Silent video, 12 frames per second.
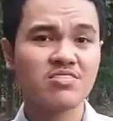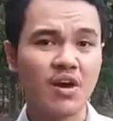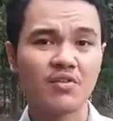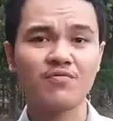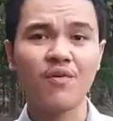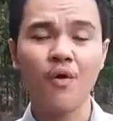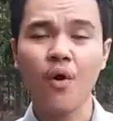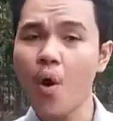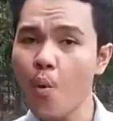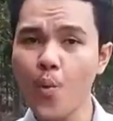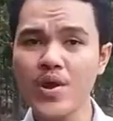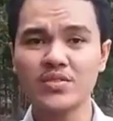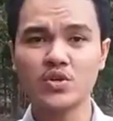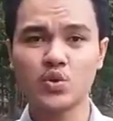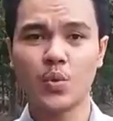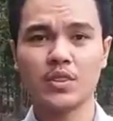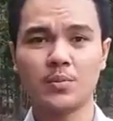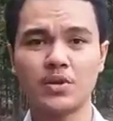Therefore, we need to
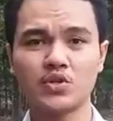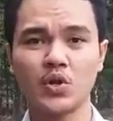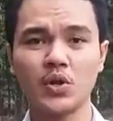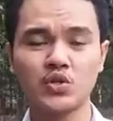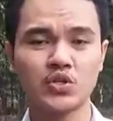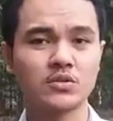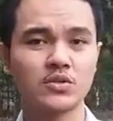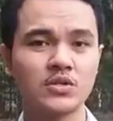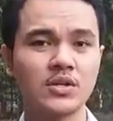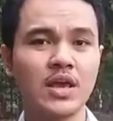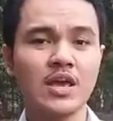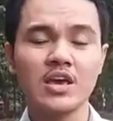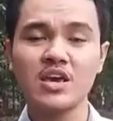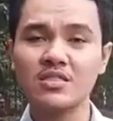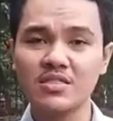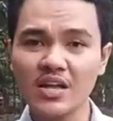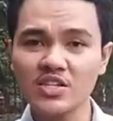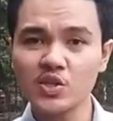suitable solutions.
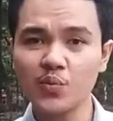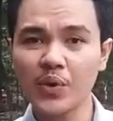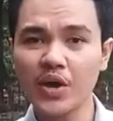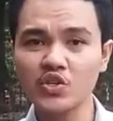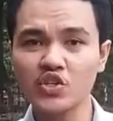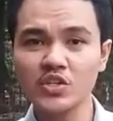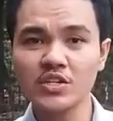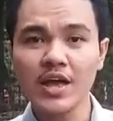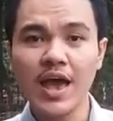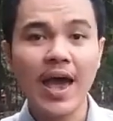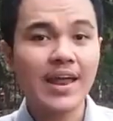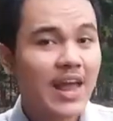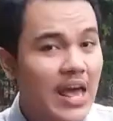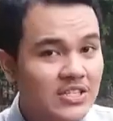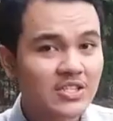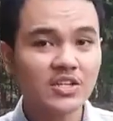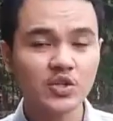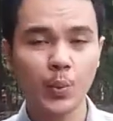Intensification and
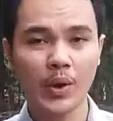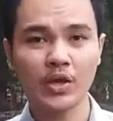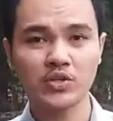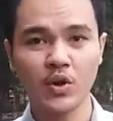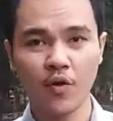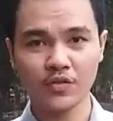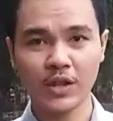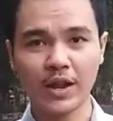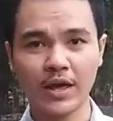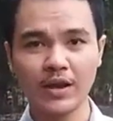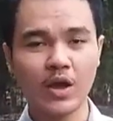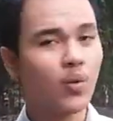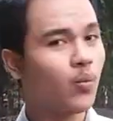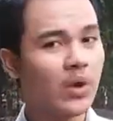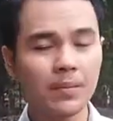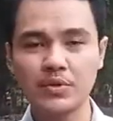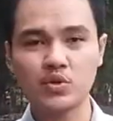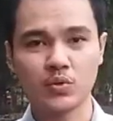extensification of the land
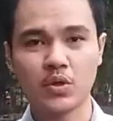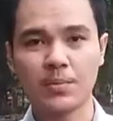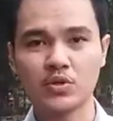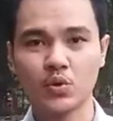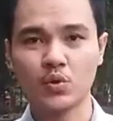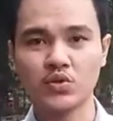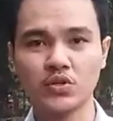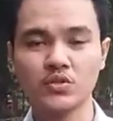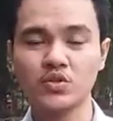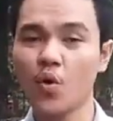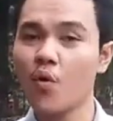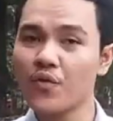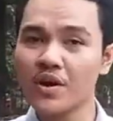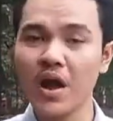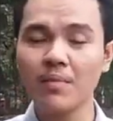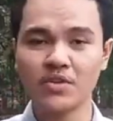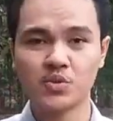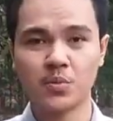will be suitable solution to
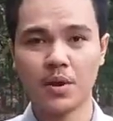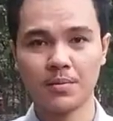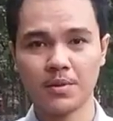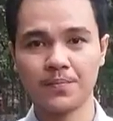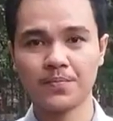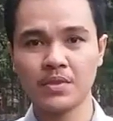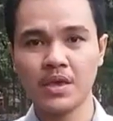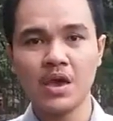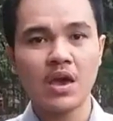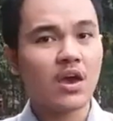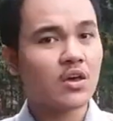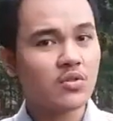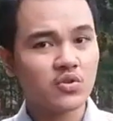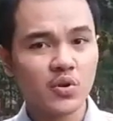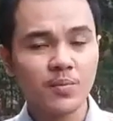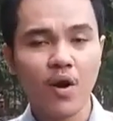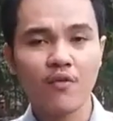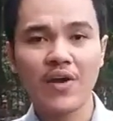overcome this problem. In the
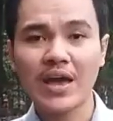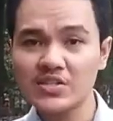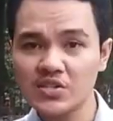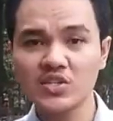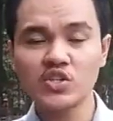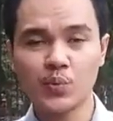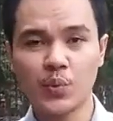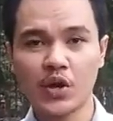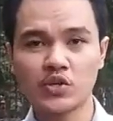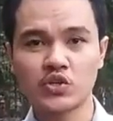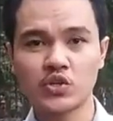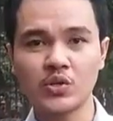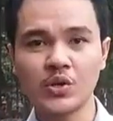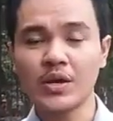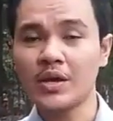term of extensification,